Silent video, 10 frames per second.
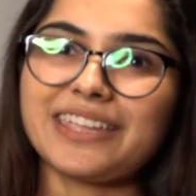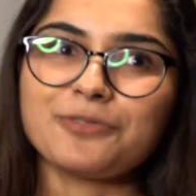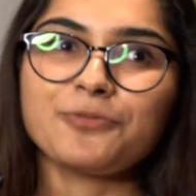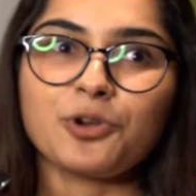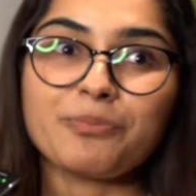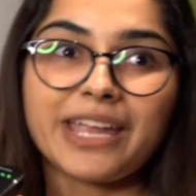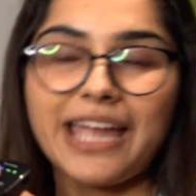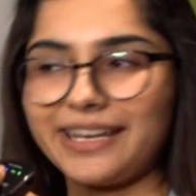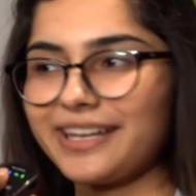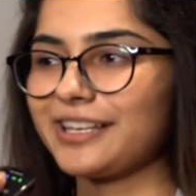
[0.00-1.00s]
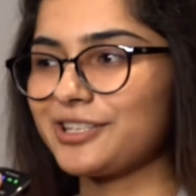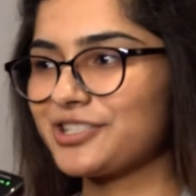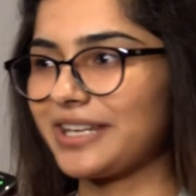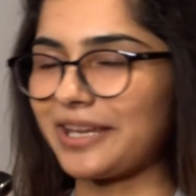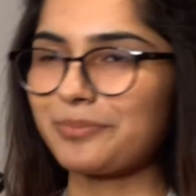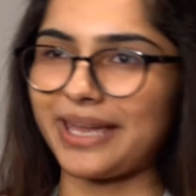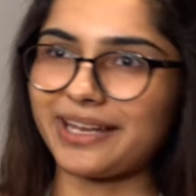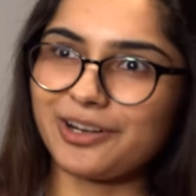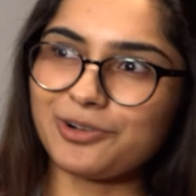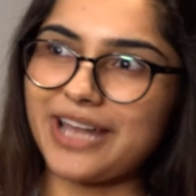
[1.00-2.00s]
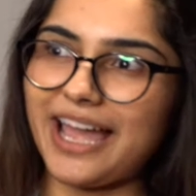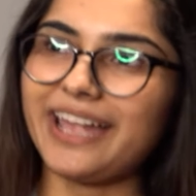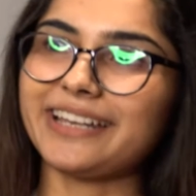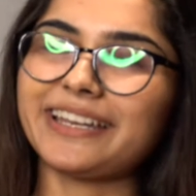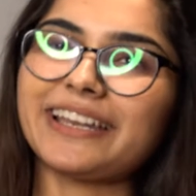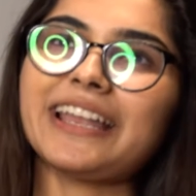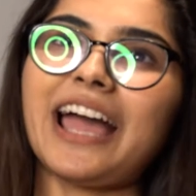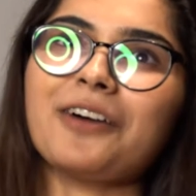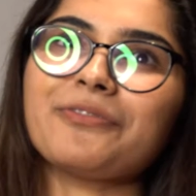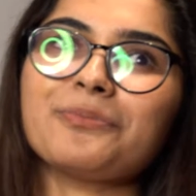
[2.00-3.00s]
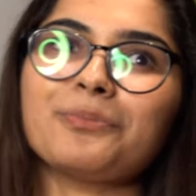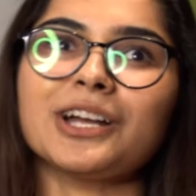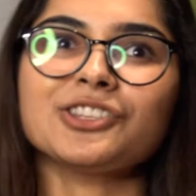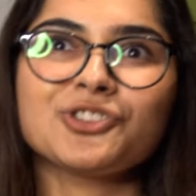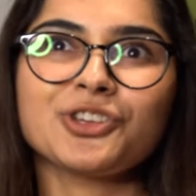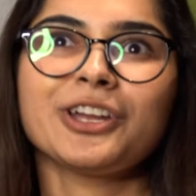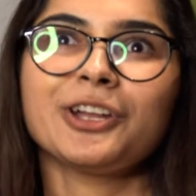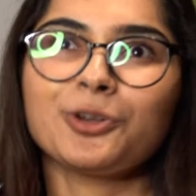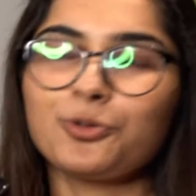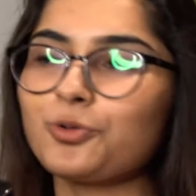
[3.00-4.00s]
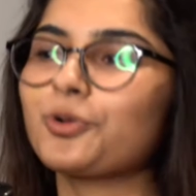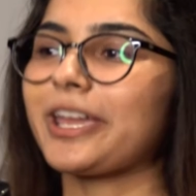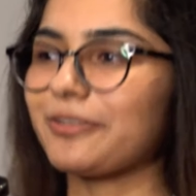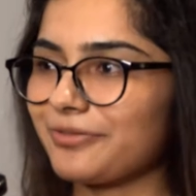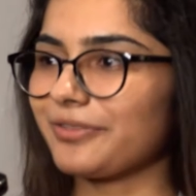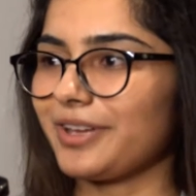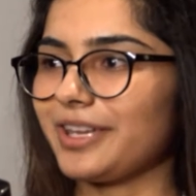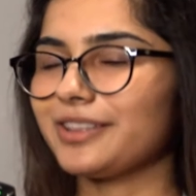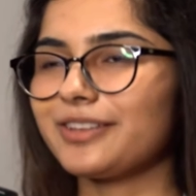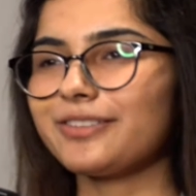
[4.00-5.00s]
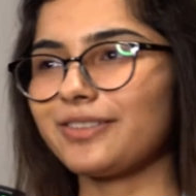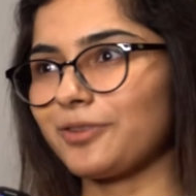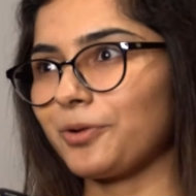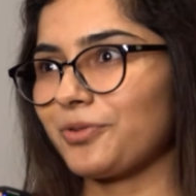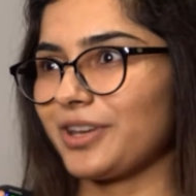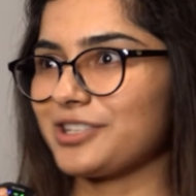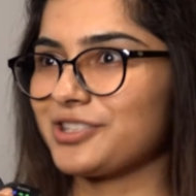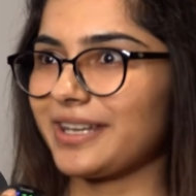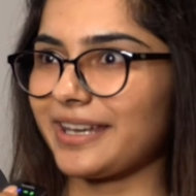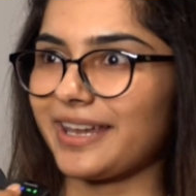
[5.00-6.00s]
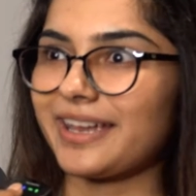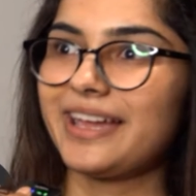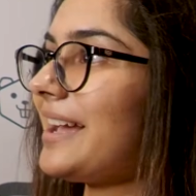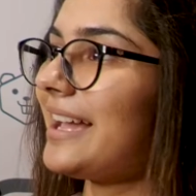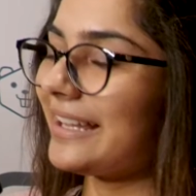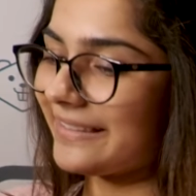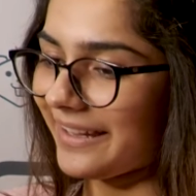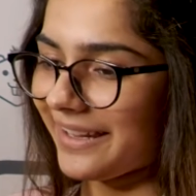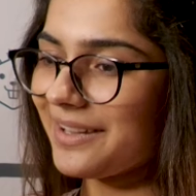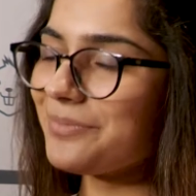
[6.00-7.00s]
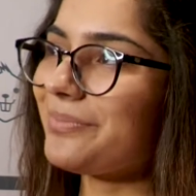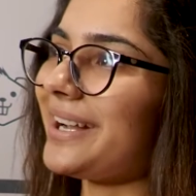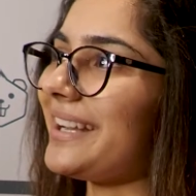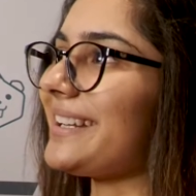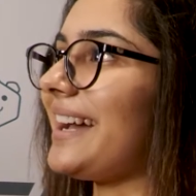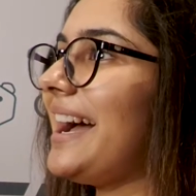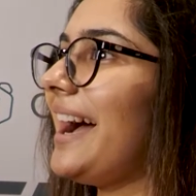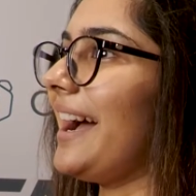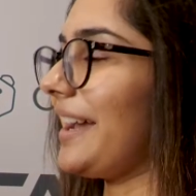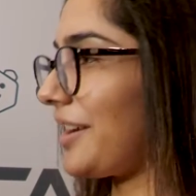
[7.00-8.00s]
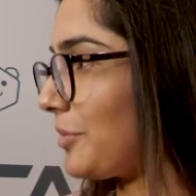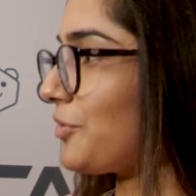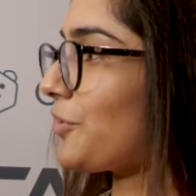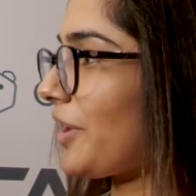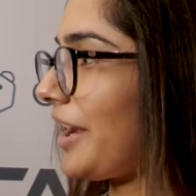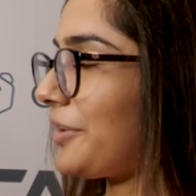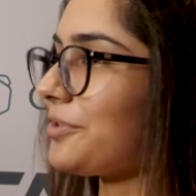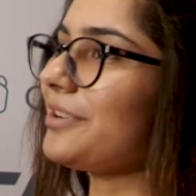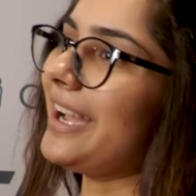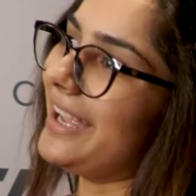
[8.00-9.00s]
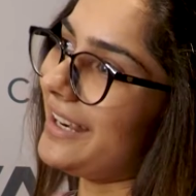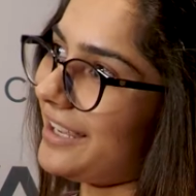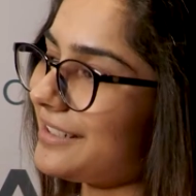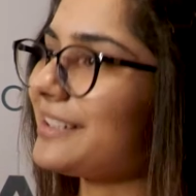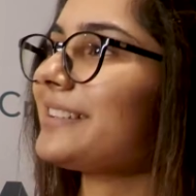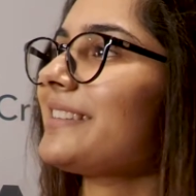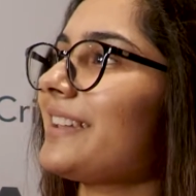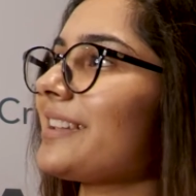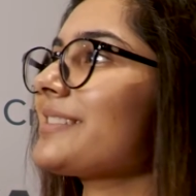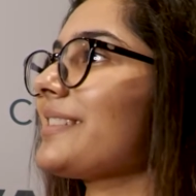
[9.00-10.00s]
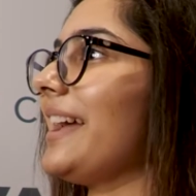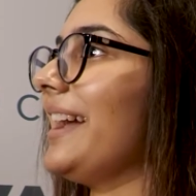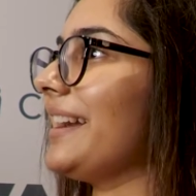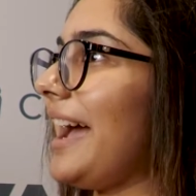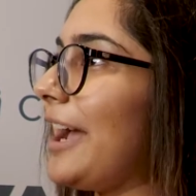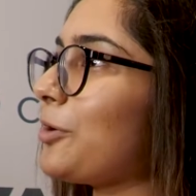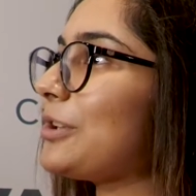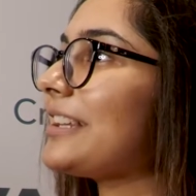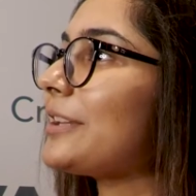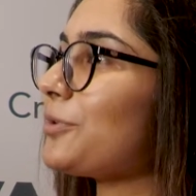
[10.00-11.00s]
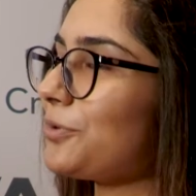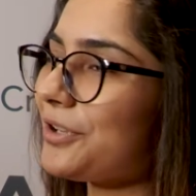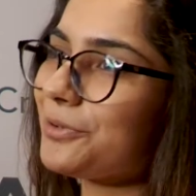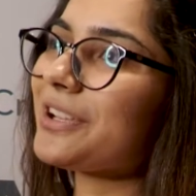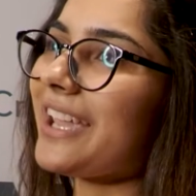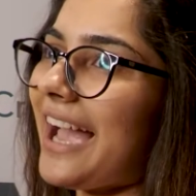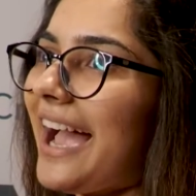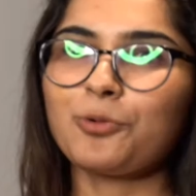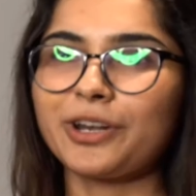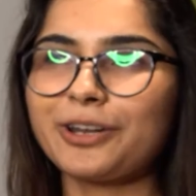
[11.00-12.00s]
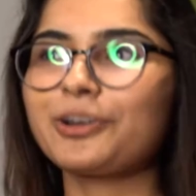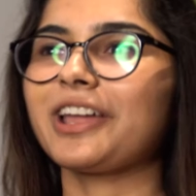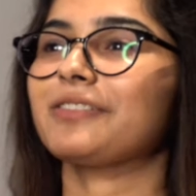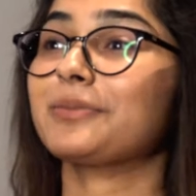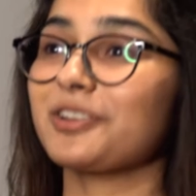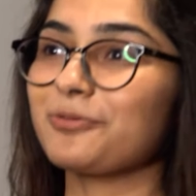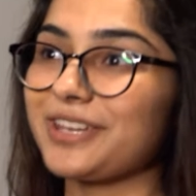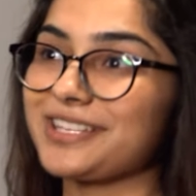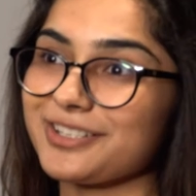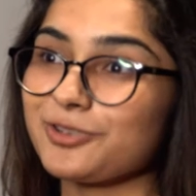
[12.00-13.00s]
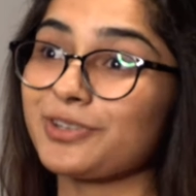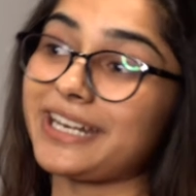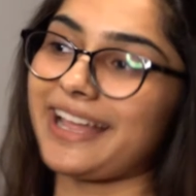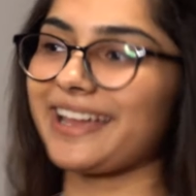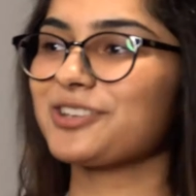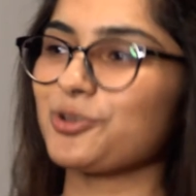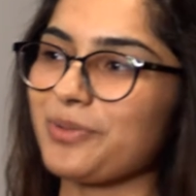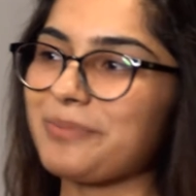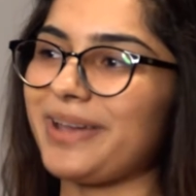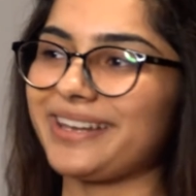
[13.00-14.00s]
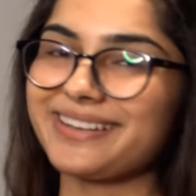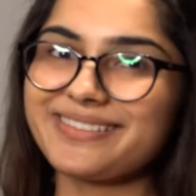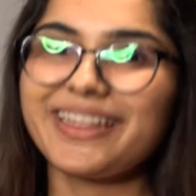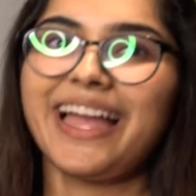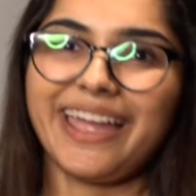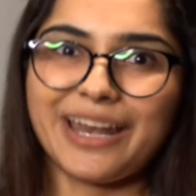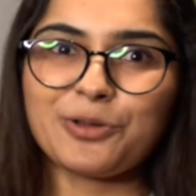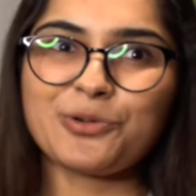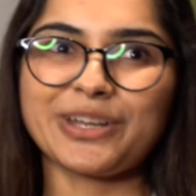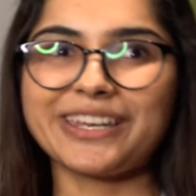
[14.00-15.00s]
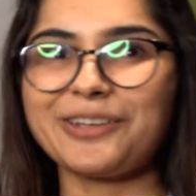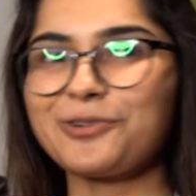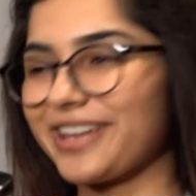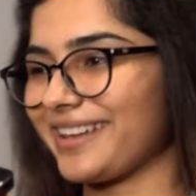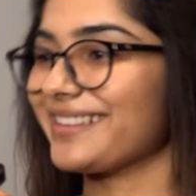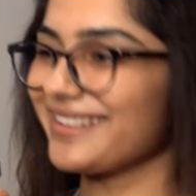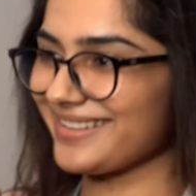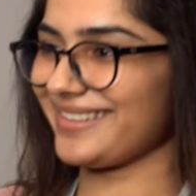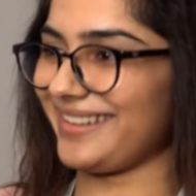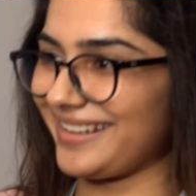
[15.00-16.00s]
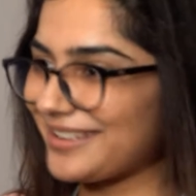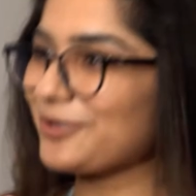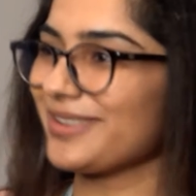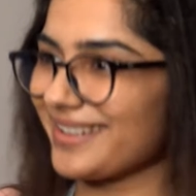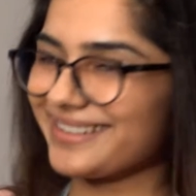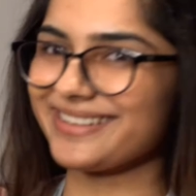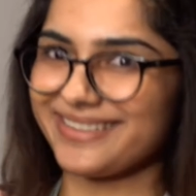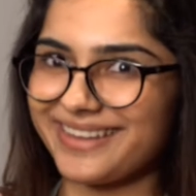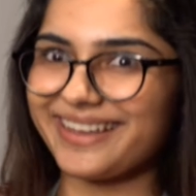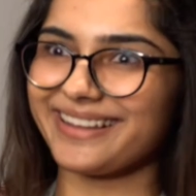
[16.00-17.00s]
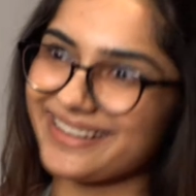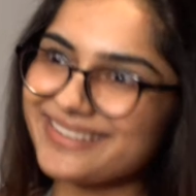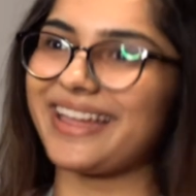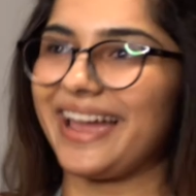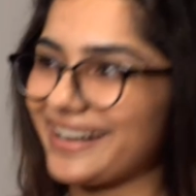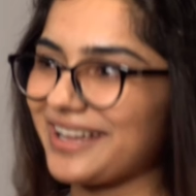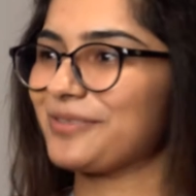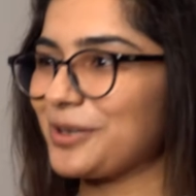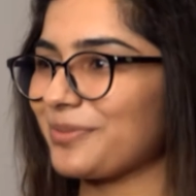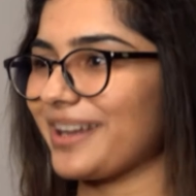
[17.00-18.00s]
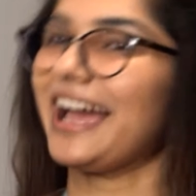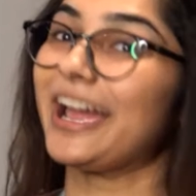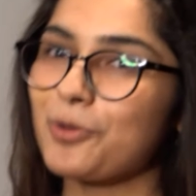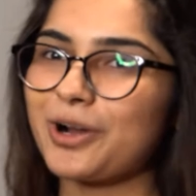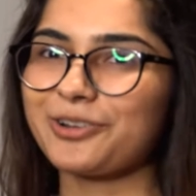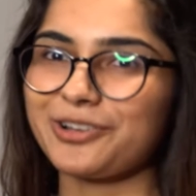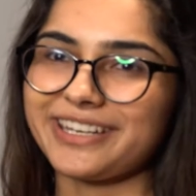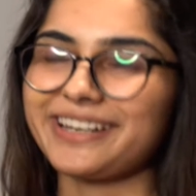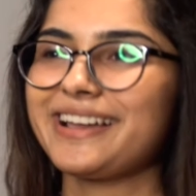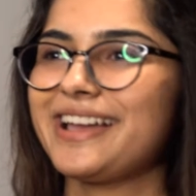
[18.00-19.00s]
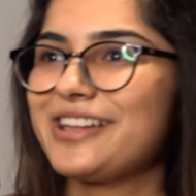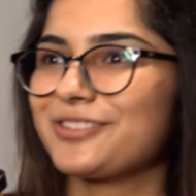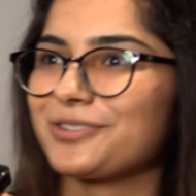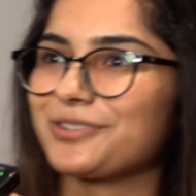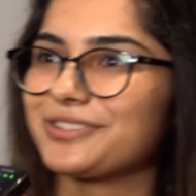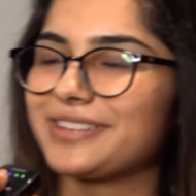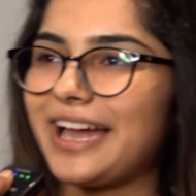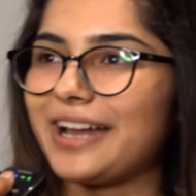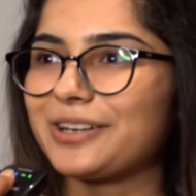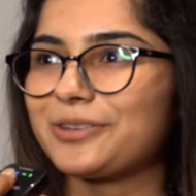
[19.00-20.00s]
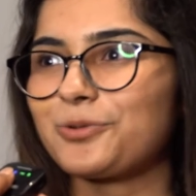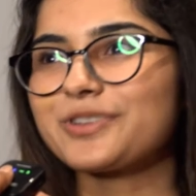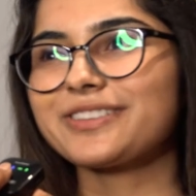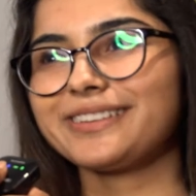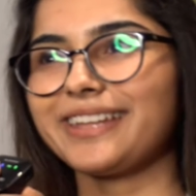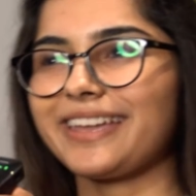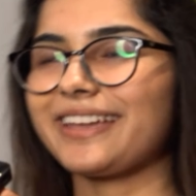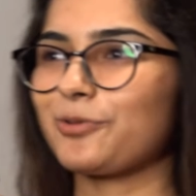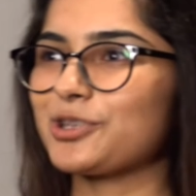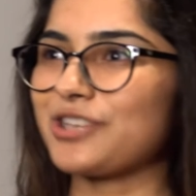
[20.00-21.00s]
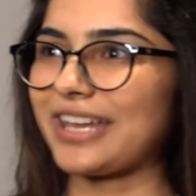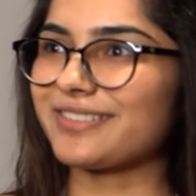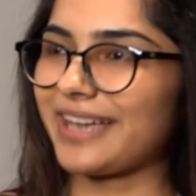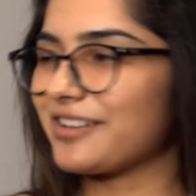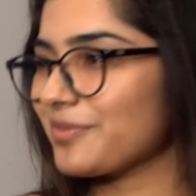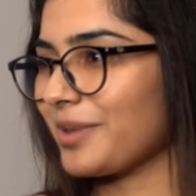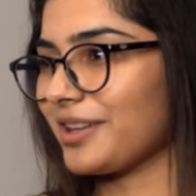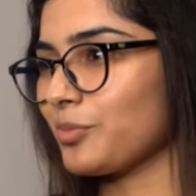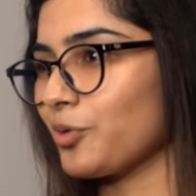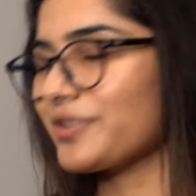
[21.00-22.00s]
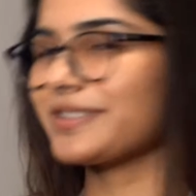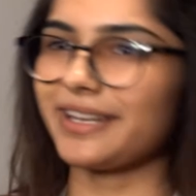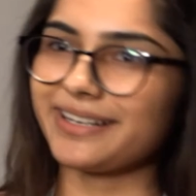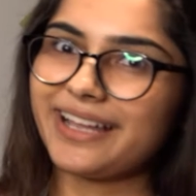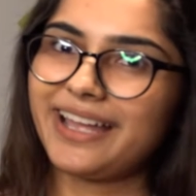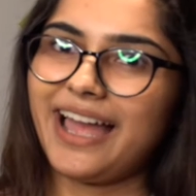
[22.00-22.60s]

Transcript: came from mechanical engineering background, I didn't have much to give in this software engineering thing, but I come to Crio and I learned things and I only knew I wanted to develop some features so that I can show my parents everyone okay this uh, you see this thing this i developed i worked on it so that was the thing which excites me the most that